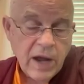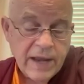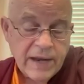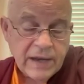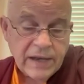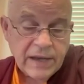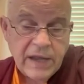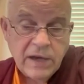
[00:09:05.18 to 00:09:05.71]

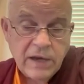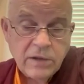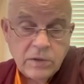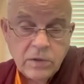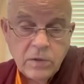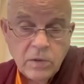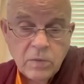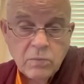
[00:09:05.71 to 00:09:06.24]
and lead
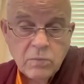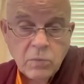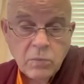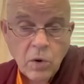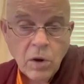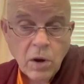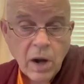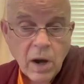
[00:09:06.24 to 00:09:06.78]
to
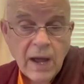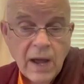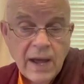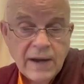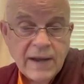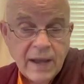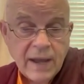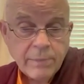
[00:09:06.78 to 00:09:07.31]
more
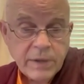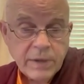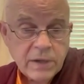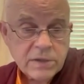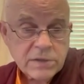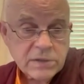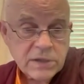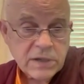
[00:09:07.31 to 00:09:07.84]

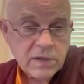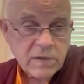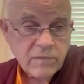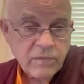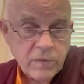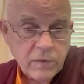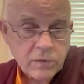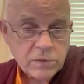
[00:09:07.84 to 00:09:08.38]
unhappiness in the
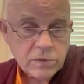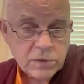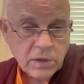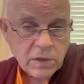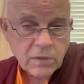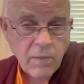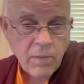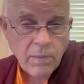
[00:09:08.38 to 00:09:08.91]

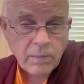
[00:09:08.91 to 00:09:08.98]
future.